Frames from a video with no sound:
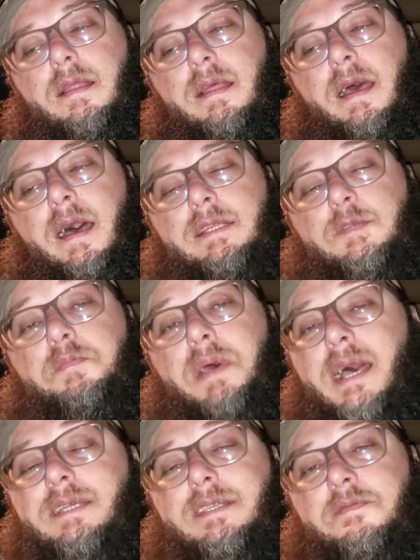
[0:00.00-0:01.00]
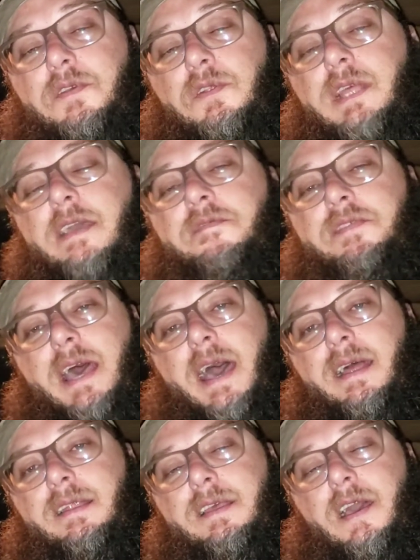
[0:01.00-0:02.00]
It's best if you leave
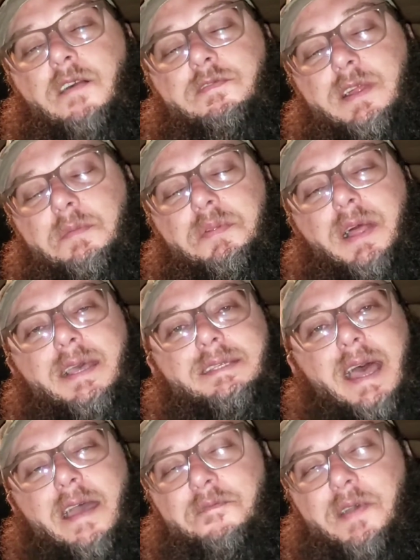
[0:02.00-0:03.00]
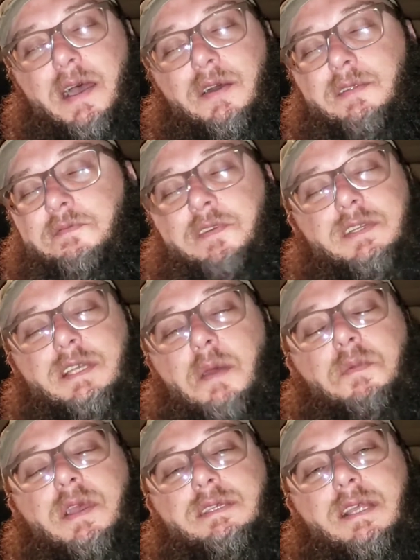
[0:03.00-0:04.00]
that cover in place, I found. For
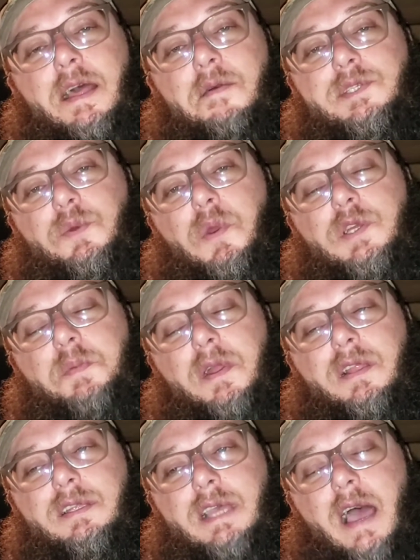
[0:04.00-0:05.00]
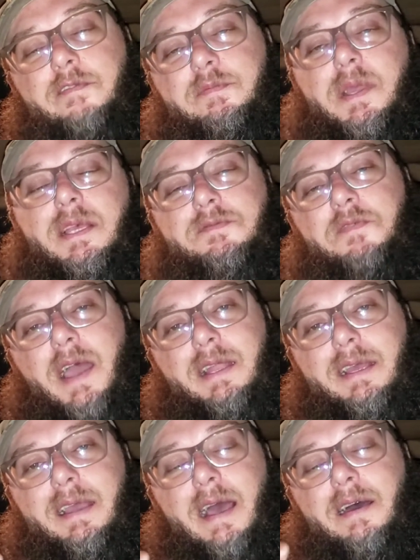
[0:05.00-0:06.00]
some reason, that was the worst part of the job for me, is
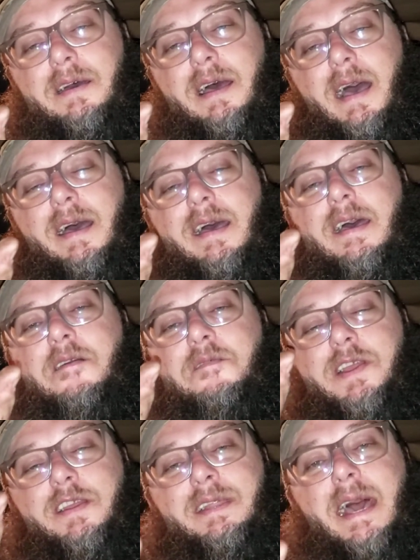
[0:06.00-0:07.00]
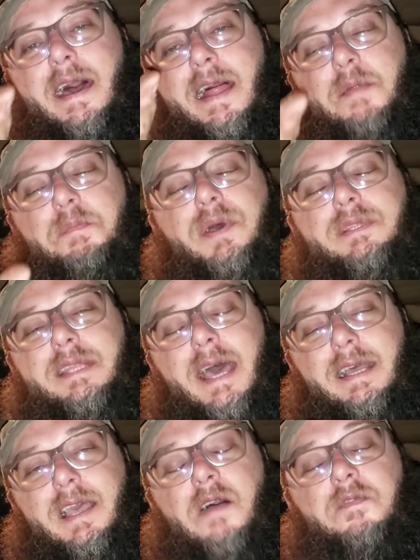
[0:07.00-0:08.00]
figuring out how to put
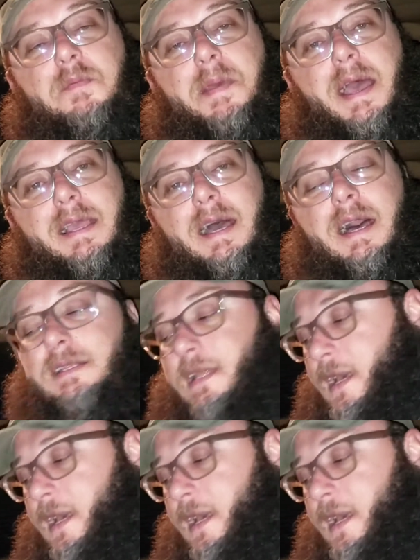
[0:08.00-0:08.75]
that cover back on